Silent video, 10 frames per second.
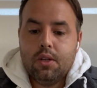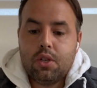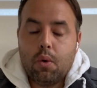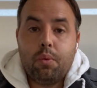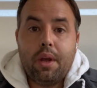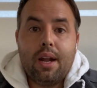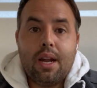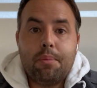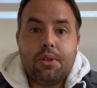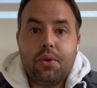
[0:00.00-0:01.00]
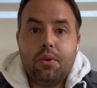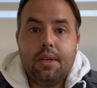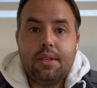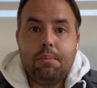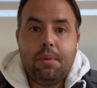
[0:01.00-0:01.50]
So when we had an
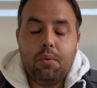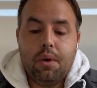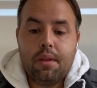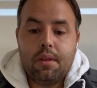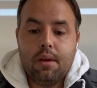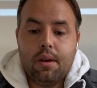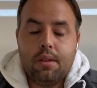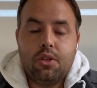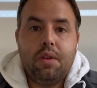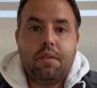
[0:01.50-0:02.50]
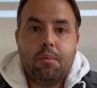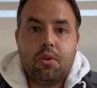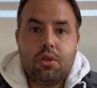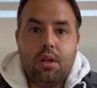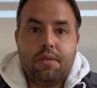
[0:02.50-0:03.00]
opportunity to meet with uh, the chief
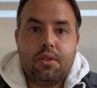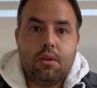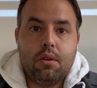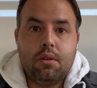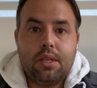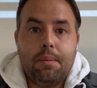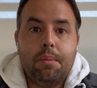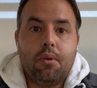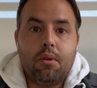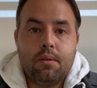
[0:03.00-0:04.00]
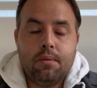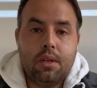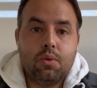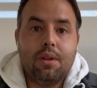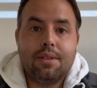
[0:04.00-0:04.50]
commercial officer Tommy Berden
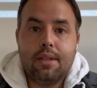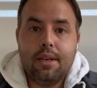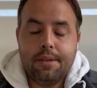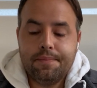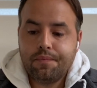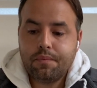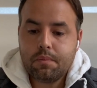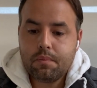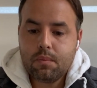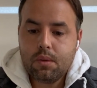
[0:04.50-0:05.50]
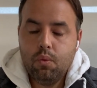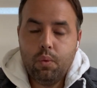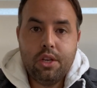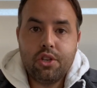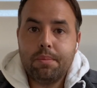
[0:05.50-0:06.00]
as well as Lee,
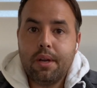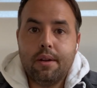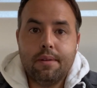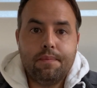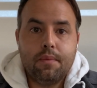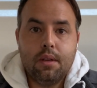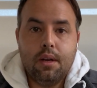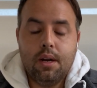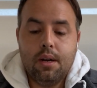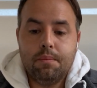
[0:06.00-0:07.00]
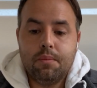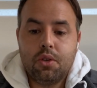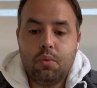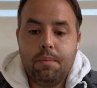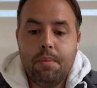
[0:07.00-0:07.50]
we jumped on it. Um,
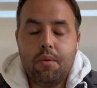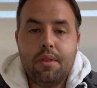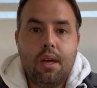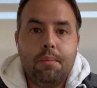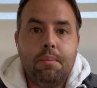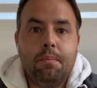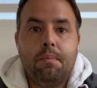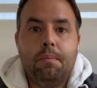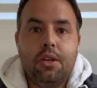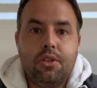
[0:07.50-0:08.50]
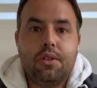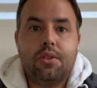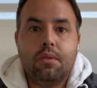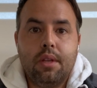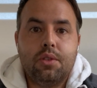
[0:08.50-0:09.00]
so we met with them in
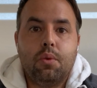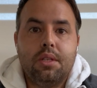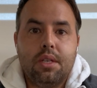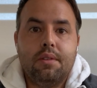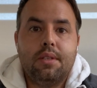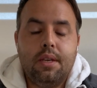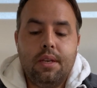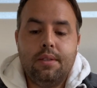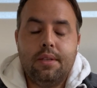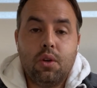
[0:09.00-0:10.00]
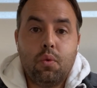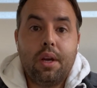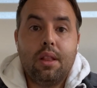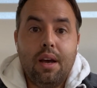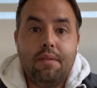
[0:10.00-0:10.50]
Manchester in late 2017, did a
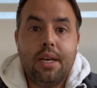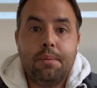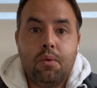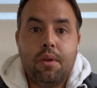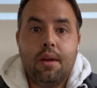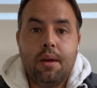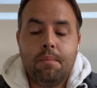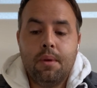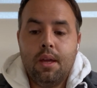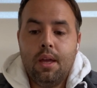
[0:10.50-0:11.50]
quick live demo with them